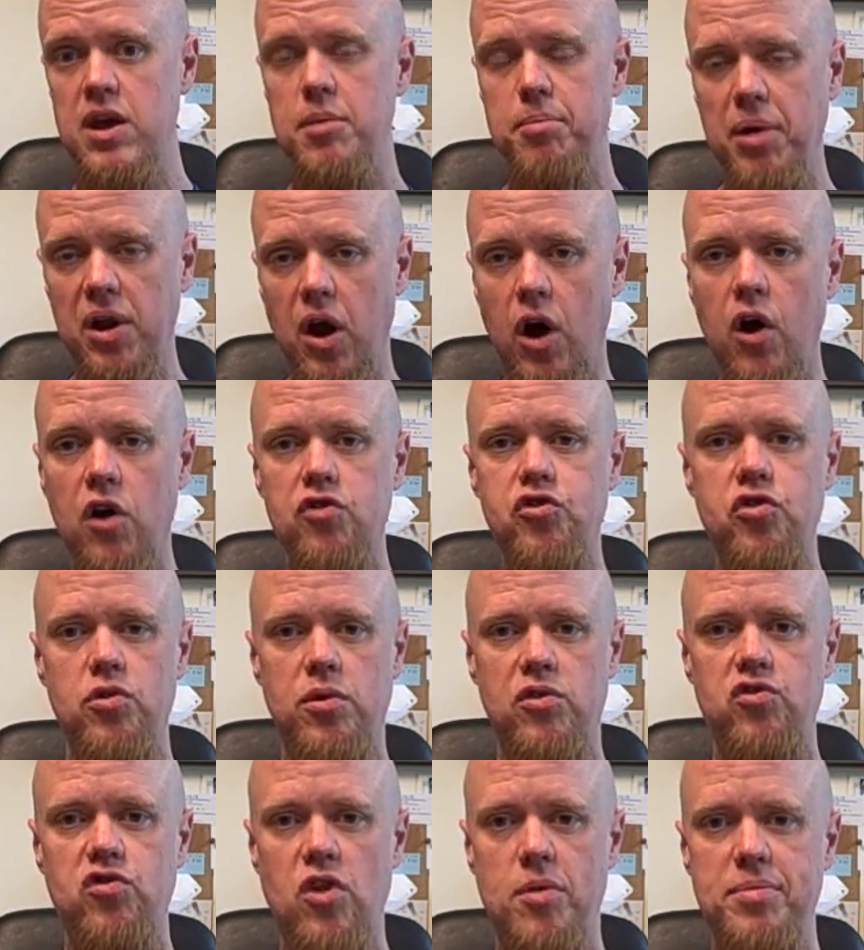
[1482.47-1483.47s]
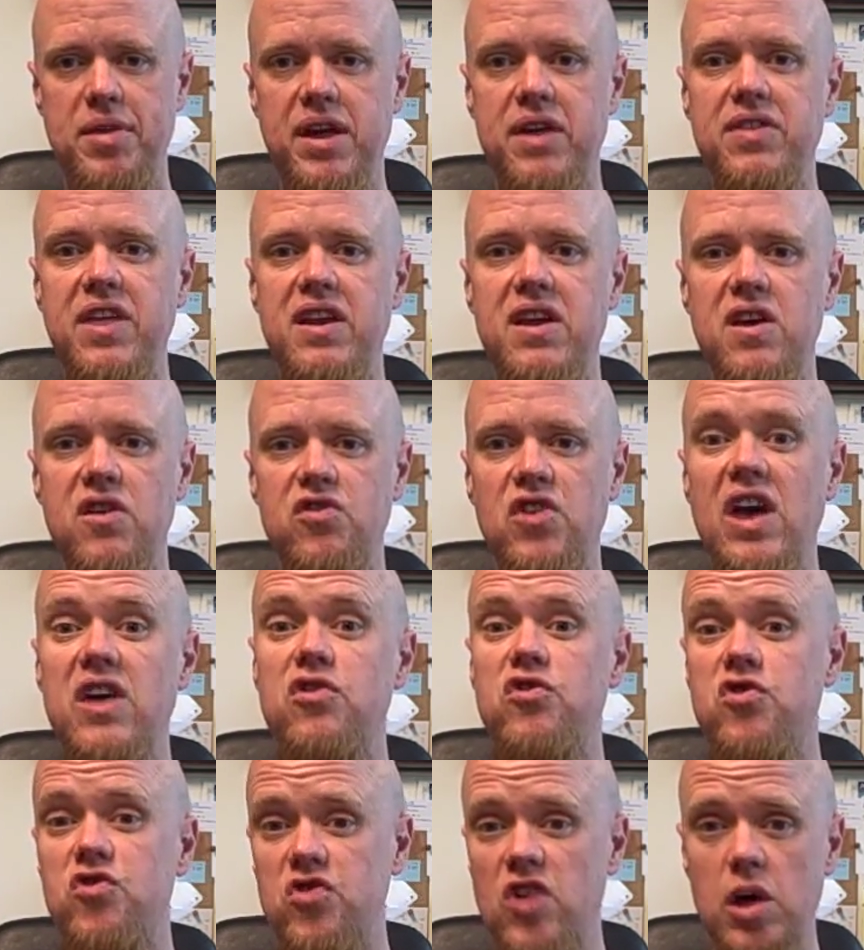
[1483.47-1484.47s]
but also as something that is a
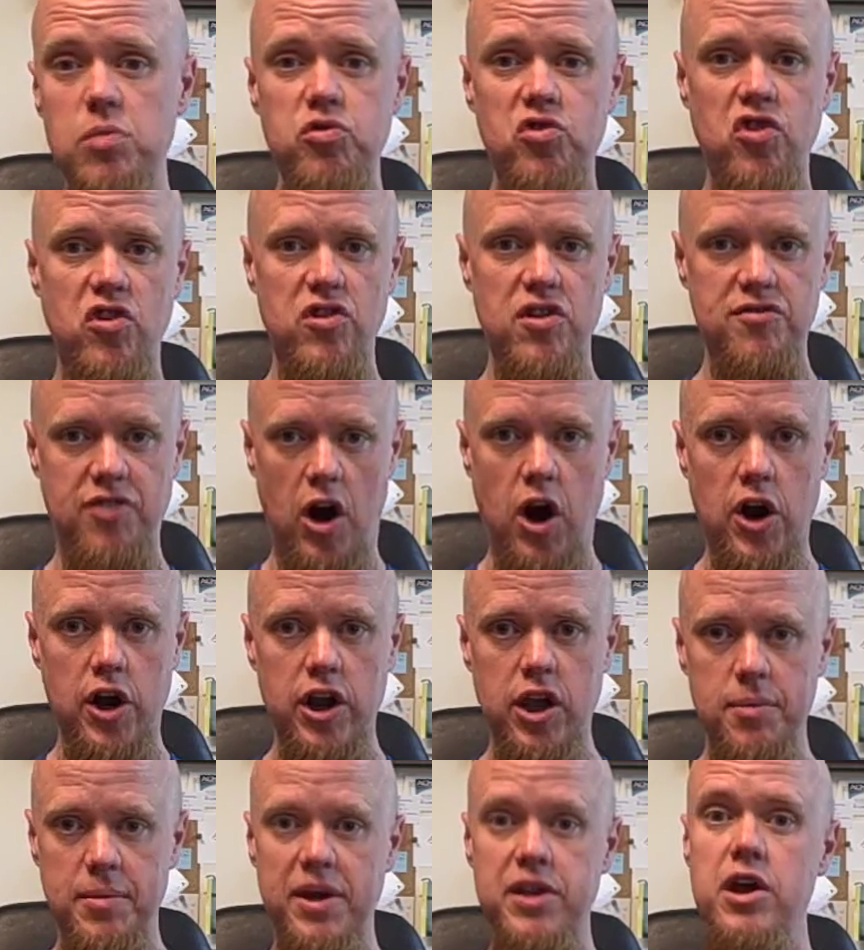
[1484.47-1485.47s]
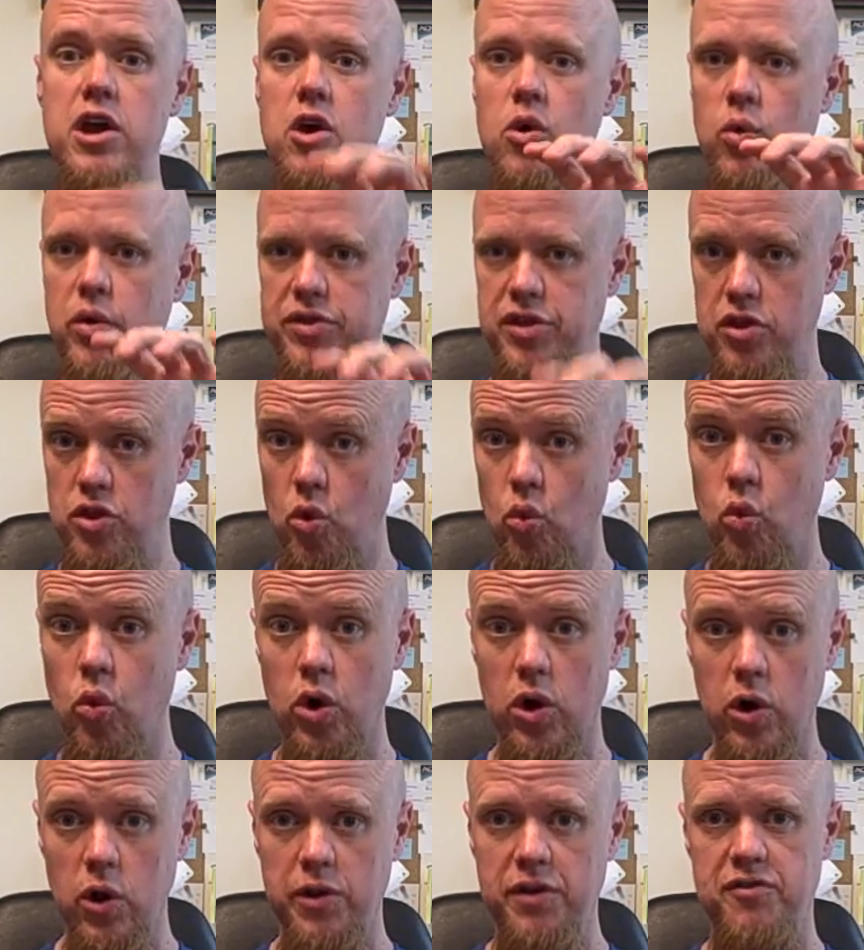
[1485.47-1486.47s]
substantive argument within the
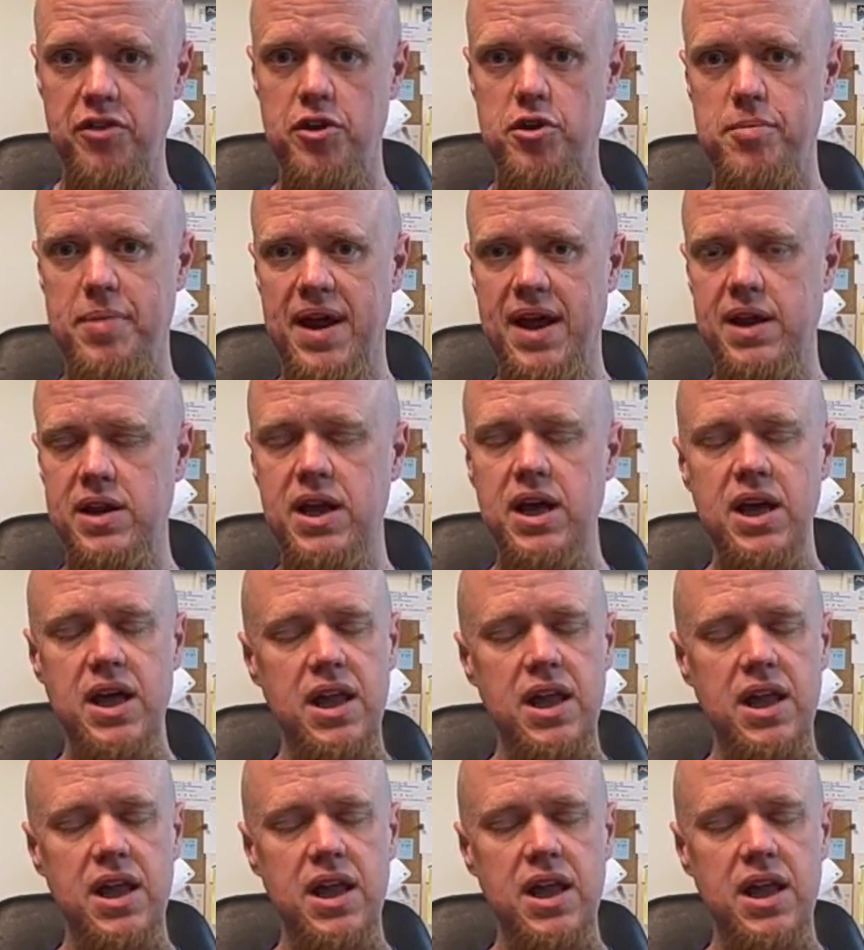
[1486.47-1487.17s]
world of the debate.